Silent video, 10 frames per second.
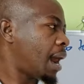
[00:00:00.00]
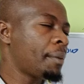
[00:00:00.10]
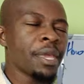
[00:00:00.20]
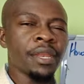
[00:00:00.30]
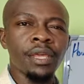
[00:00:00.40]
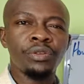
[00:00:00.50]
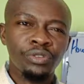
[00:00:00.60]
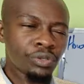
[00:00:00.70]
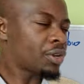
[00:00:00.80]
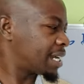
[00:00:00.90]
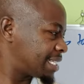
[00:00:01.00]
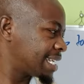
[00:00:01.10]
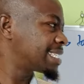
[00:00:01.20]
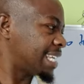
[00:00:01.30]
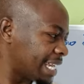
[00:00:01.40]
I mean, you're going to
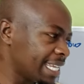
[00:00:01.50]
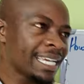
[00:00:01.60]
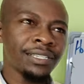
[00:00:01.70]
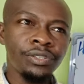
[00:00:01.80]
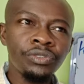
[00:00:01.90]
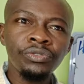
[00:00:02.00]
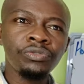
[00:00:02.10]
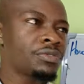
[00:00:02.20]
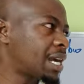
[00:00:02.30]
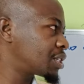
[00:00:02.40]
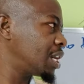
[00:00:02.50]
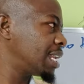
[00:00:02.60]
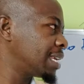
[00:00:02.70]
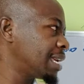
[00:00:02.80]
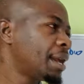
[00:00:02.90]
take 10 years to
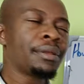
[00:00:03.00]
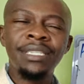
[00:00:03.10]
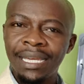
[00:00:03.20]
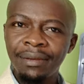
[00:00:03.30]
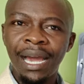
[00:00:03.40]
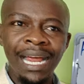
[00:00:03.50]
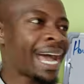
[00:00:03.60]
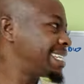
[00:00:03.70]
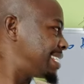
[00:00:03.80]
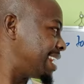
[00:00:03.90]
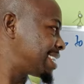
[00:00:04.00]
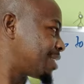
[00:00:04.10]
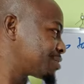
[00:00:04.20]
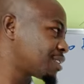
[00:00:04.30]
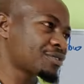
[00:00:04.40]
actually add
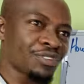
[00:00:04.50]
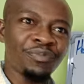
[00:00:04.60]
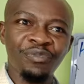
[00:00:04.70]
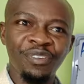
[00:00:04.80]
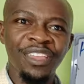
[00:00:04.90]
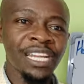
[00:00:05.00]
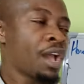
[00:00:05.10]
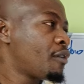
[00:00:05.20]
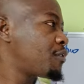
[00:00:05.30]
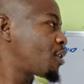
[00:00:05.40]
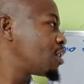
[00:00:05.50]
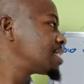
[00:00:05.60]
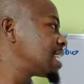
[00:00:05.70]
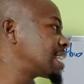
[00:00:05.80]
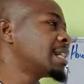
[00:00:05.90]
10,000 on top of your that. For
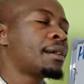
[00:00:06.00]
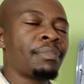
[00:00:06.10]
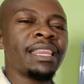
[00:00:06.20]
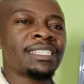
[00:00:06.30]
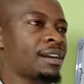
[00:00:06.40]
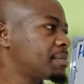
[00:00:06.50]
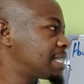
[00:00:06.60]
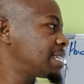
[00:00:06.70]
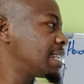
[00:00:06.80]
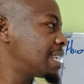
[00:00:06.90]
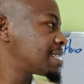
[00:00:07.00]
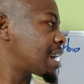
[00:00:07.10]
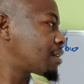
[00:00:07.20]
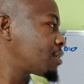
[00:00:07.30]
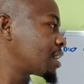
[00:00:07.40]
God's sake, by the time the 10 years
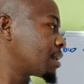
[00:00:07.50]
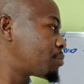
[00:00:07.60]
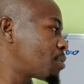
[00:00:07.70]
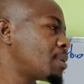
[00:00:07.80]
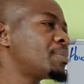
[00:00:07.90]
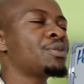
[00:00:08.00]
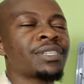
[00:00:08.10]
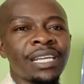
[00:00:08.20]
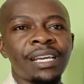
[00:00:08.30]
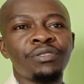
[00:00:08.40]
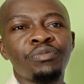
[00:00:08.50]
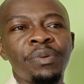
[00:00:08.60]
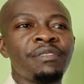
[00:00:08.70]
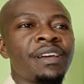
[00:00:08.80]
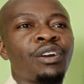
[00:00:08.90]
are clocking, probably your salary will
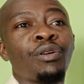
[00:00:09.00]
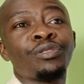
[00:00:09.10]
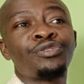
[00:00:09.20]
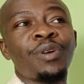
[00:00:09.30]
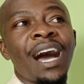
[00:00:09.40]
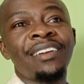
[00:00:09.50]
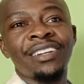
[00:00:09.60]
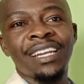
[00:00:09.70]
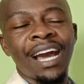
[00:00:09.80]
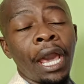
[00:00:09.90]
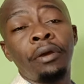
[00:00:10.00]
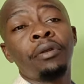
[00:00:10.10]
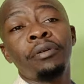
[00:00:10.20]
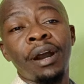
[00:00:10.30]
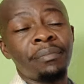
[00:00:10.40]
be even close to 100. I
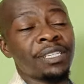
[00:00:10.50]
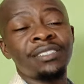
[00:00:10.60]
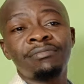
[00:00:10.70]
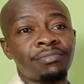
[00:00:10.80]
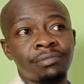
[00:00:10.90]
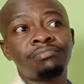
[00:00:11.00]
don't know. I'm just...